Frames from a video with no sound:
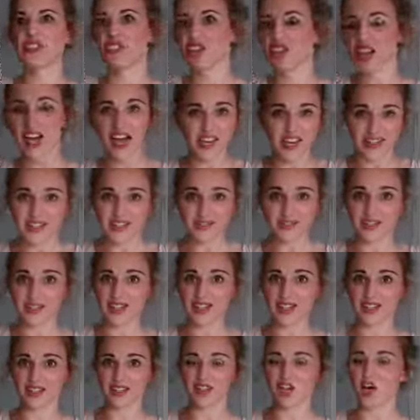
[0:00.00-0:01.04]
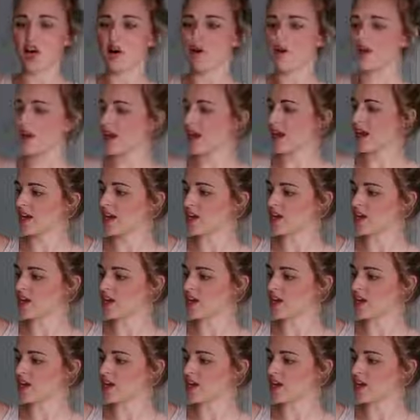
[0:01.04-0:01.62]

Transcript: tights when it gets colder.